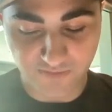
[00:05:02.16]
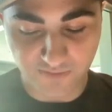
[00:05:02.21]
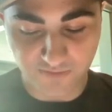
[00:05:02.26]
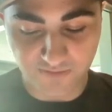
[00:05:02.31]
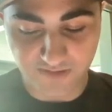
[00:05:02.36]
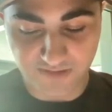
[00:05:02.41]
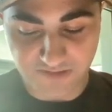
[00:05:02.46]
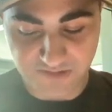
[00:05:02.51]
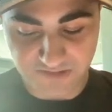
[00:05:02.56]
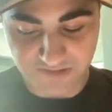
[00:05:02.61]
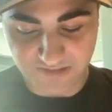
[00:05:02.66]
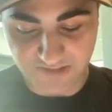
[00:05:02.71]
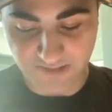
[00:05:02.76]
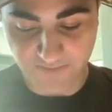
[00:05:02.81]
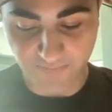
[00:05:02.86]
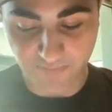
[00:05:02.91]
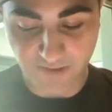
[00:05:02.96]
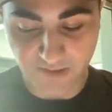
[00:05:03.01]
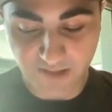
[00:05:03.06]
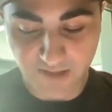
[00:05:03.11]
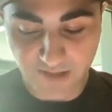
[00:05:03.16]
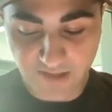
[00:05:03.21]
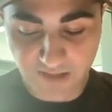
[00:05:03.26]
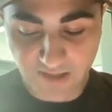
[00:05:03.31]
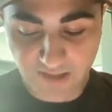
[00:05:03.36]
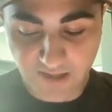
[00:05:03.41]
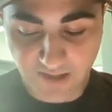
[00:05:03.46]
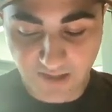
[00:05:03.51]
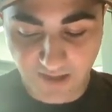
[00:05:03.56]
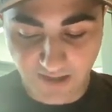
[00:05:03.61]
our relationship,
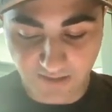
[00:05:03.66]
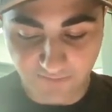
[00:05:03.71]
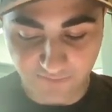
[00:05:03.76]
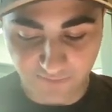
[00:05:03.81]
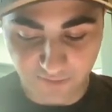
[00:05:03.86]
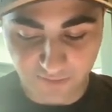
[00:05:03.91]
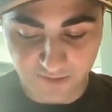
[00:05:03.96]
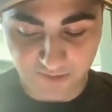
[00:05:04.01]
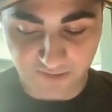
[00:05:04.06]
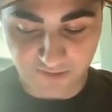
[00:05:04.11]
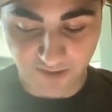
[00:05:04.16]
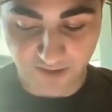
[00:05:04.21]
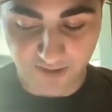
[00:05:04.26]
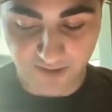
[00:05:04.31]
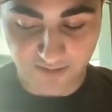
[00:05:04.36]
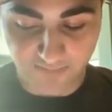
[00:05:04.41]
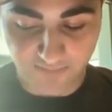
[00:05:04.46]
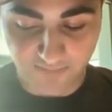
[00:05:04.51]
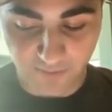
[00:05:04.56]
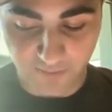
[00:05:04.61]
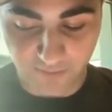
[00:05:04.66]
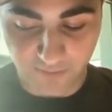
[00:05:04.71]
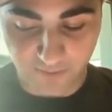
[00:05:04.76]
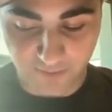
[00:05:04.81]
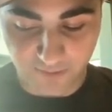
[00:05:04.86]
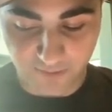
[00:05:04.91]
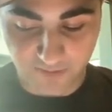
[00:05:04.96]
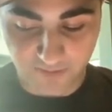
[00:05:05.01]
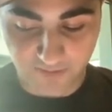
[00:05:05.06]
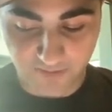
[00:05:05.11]
I've learned a lot about
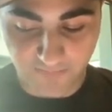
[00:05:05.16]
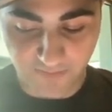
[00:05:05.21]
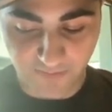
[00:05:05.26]
her,